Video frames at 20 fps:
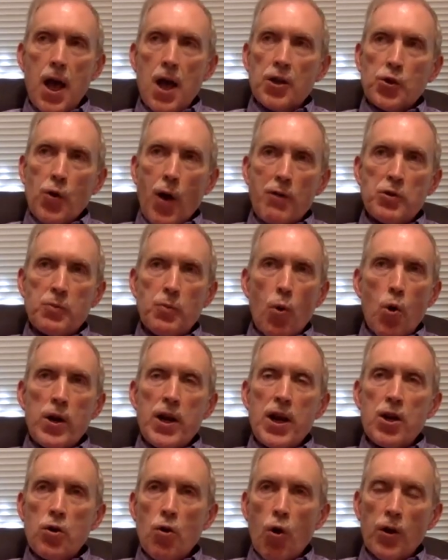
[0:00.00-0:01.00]
So, I was born
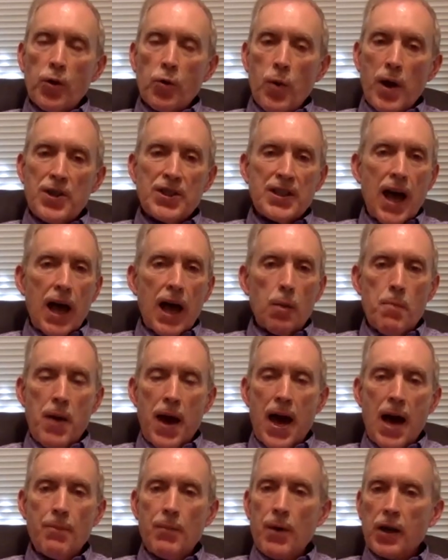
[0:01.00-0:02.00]
in Northwest
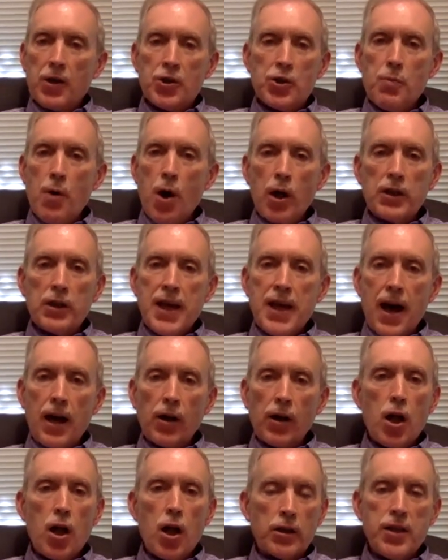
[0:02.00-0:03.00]
Alabama in a small
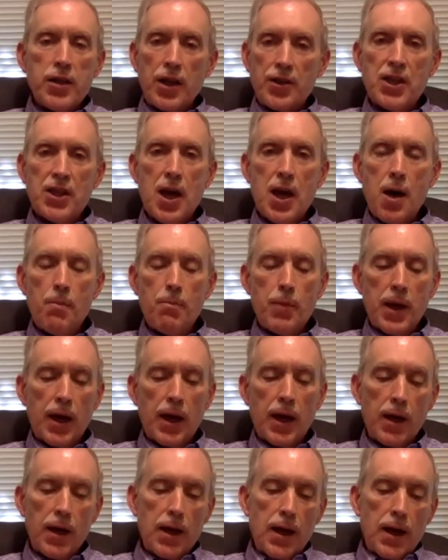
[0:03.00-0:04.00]
town called
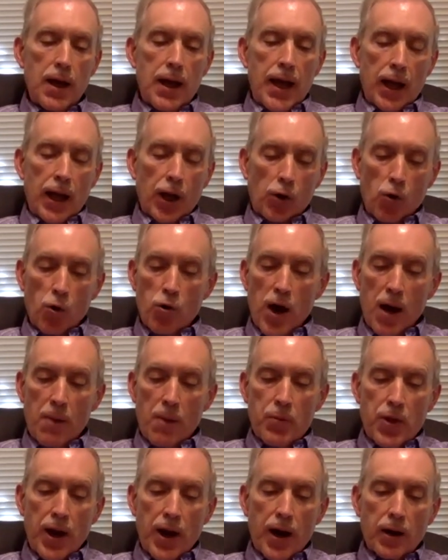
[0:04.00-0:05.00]
Tuscumbia, and grew
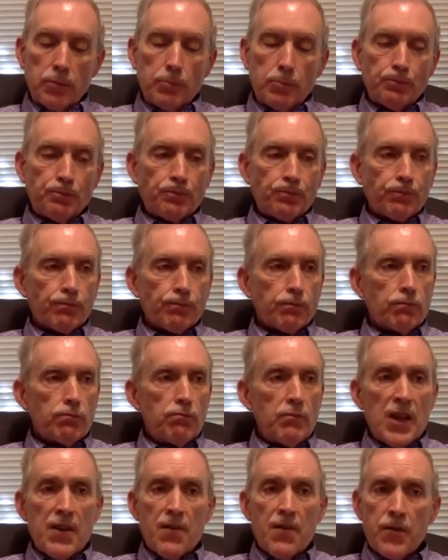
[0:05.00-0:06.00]
up there.
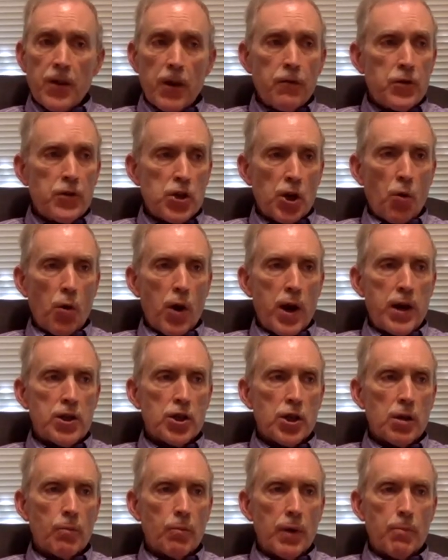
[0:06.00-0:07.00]
Fifth
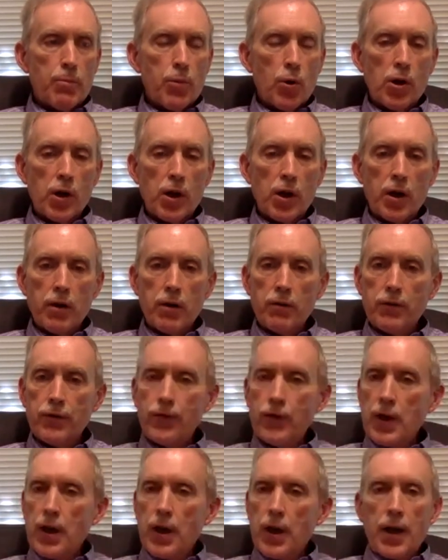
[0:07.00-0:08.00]
generation member of
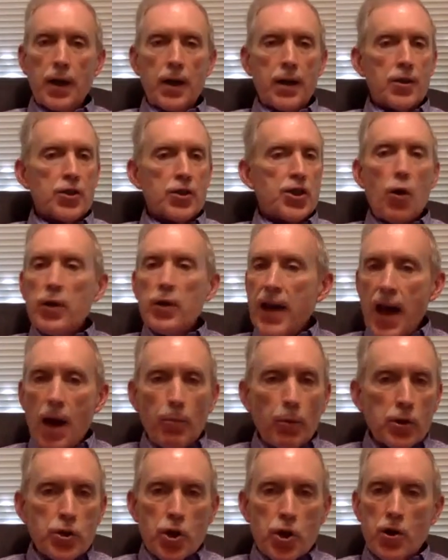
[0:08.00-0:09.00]
Stone
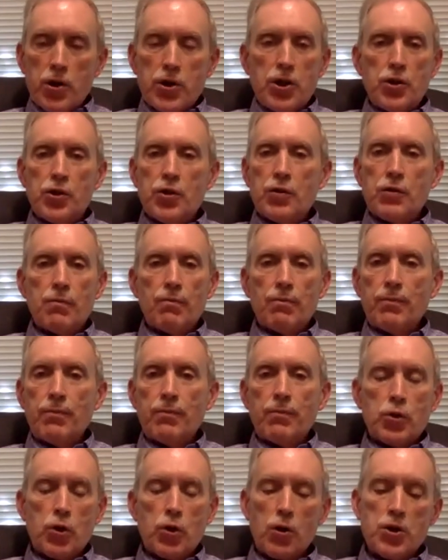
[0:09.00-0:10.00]
Campbell Churches
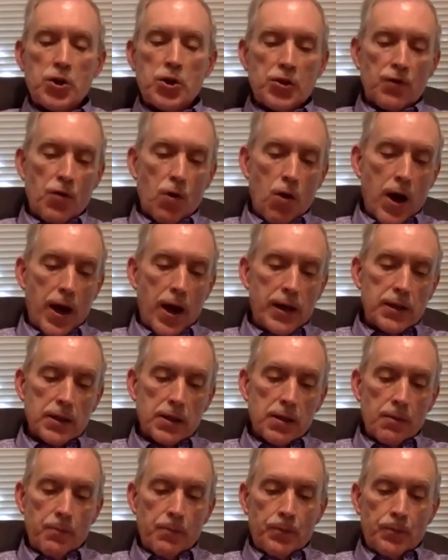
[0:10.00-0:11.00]
of Christ.